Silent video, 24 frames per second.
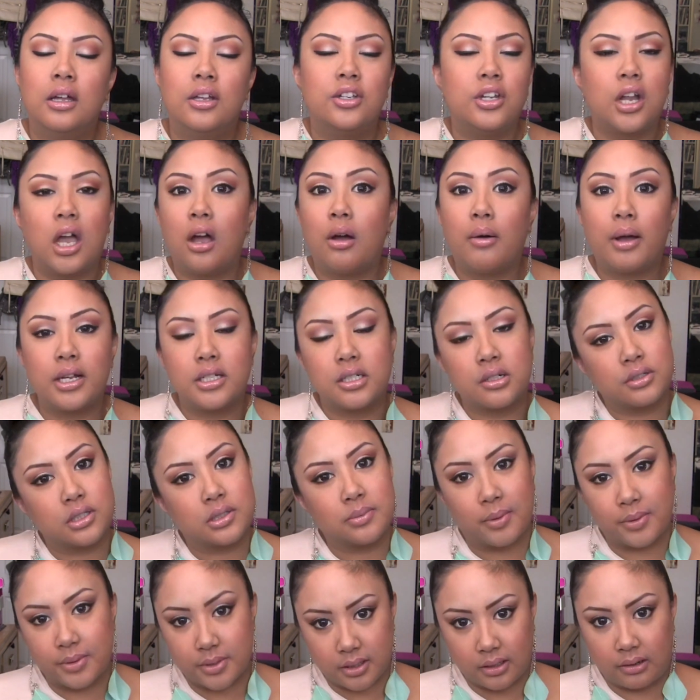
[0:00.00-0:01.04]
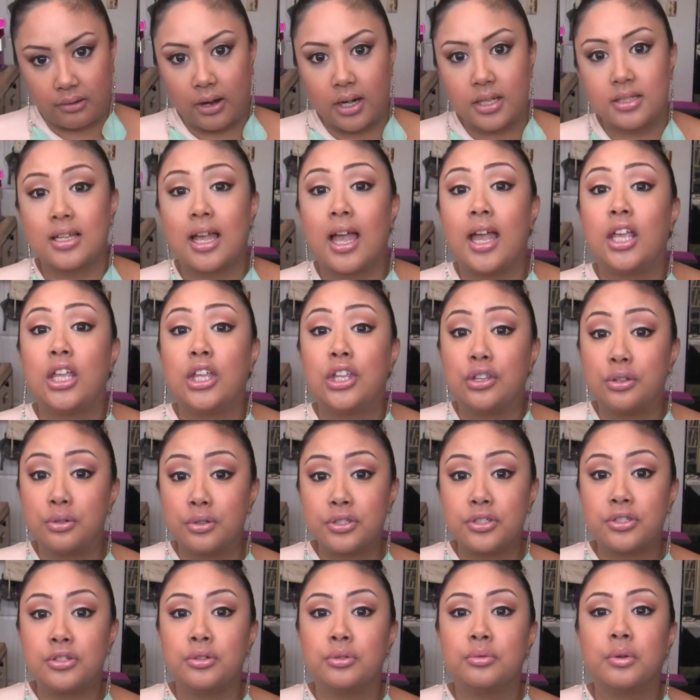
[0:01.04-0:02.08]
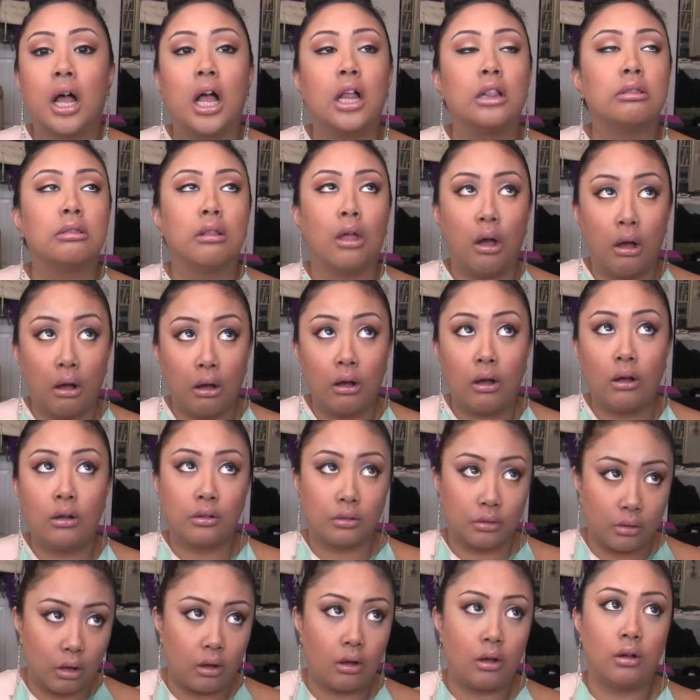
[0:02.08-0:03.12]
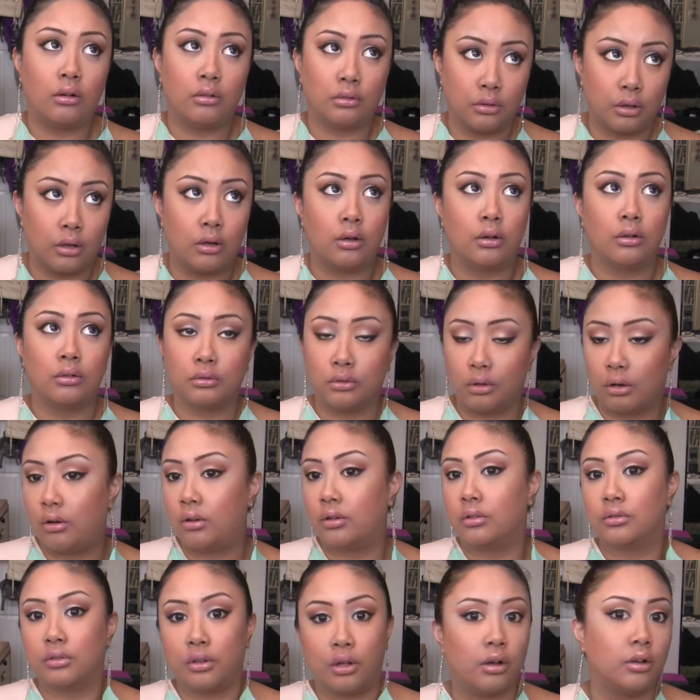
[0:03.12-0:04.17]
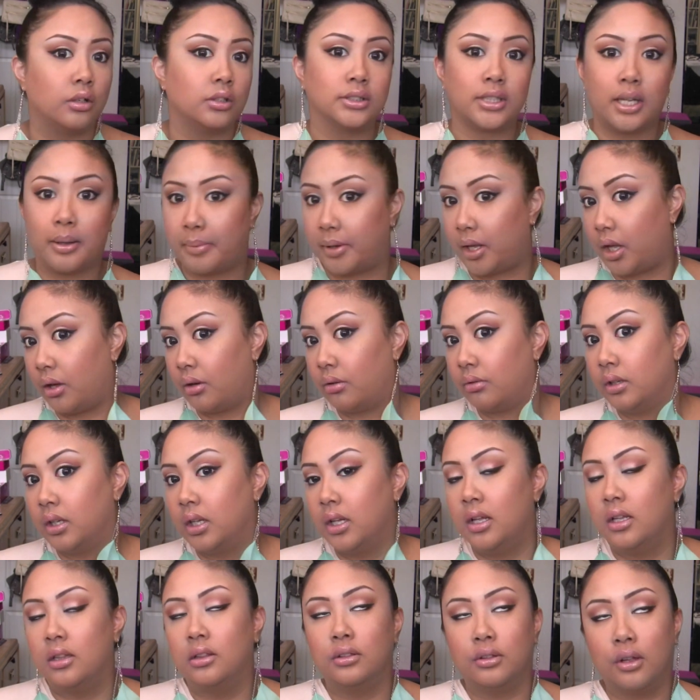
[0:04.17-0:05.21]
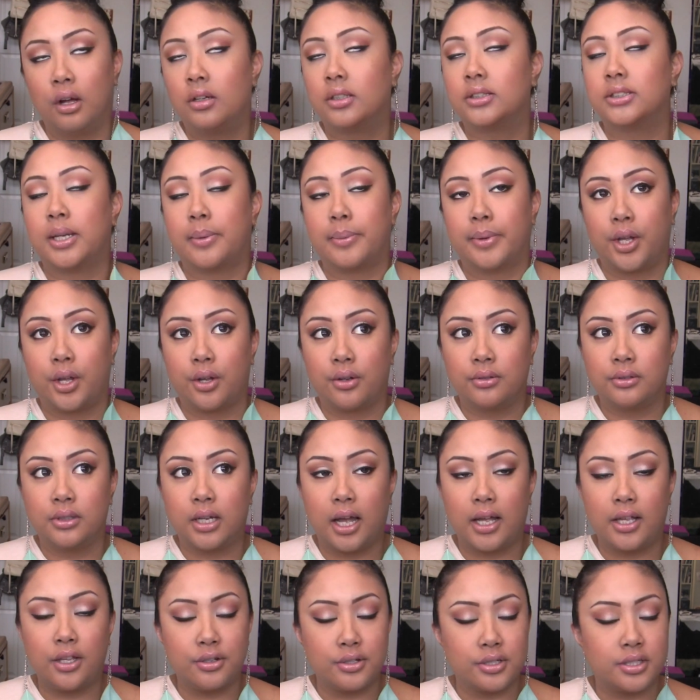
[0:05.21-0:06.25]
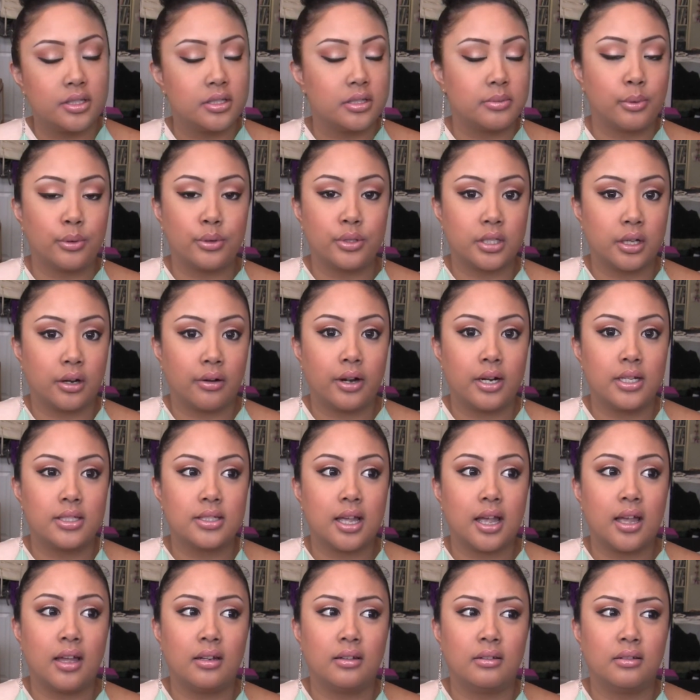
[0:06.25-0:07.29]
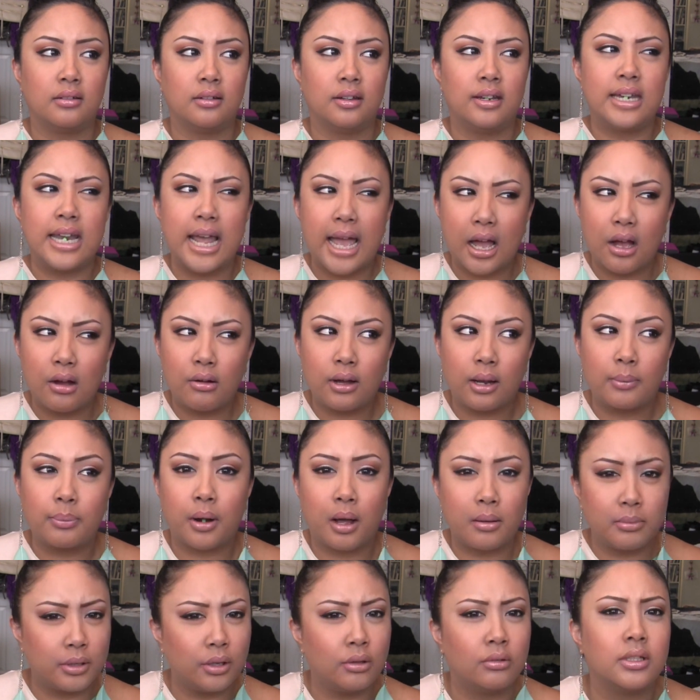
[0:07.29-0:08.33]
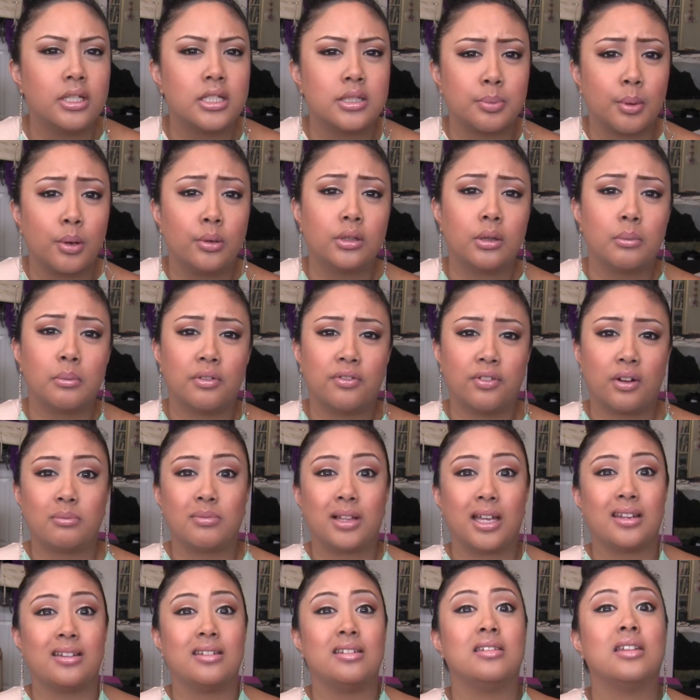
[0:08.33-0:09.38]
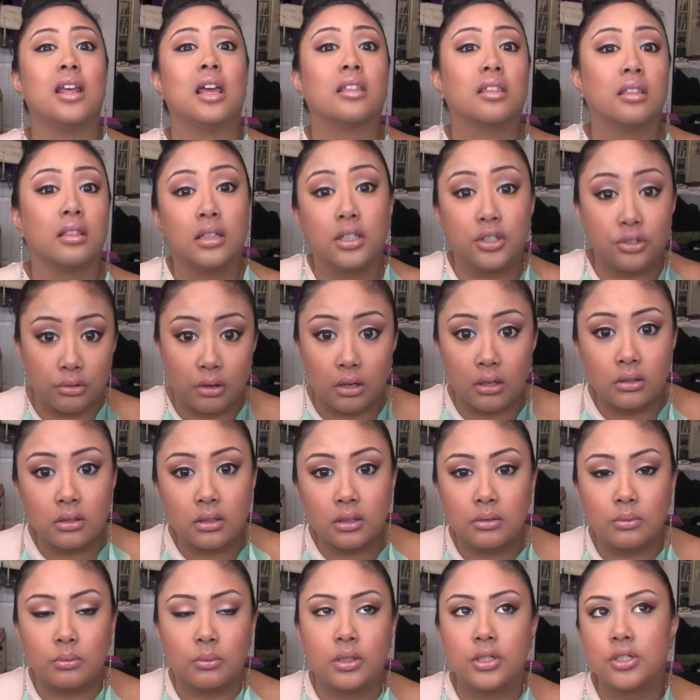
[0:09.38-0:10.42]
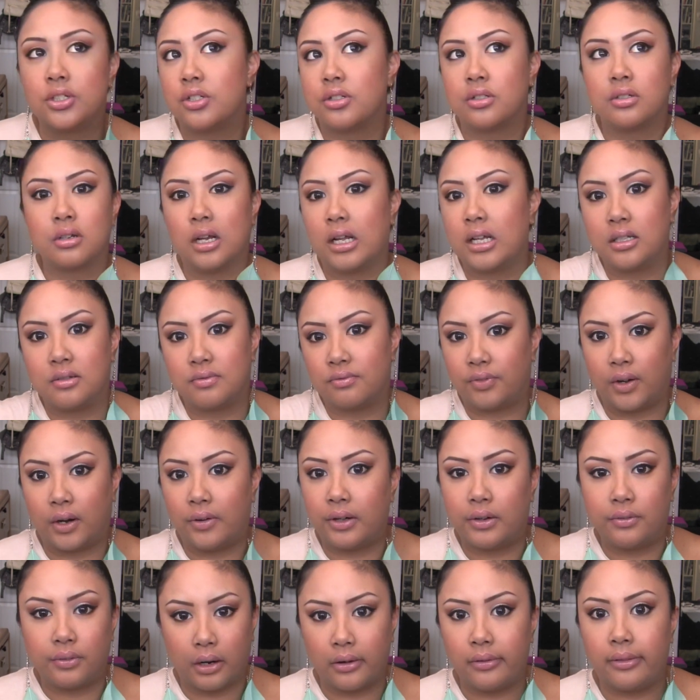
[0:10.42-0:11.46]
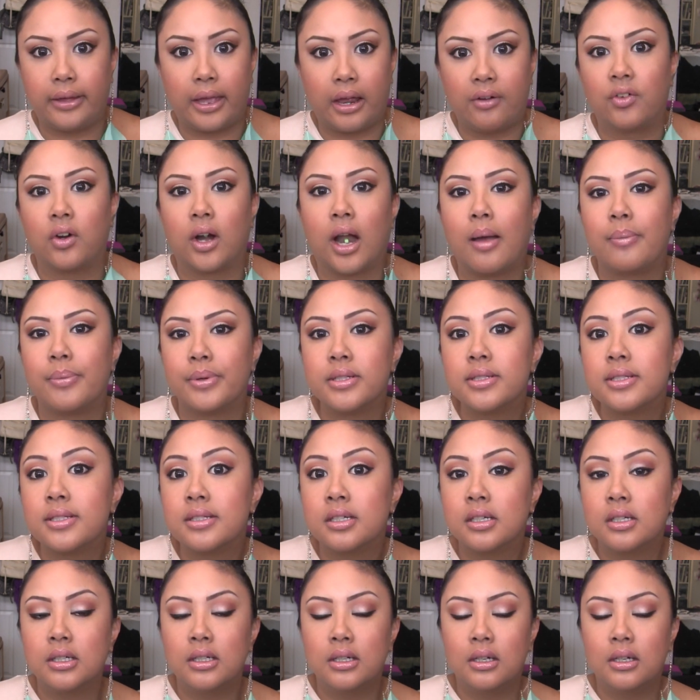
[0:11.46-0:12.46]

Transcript: No, I don't smoke cigarettes. I used to a long, long, long, long, long time ago. long time ago, I used to smoke cigarettes, and now I probably only smoke them if I'm like deathly drunk, which it very rarely ever happens.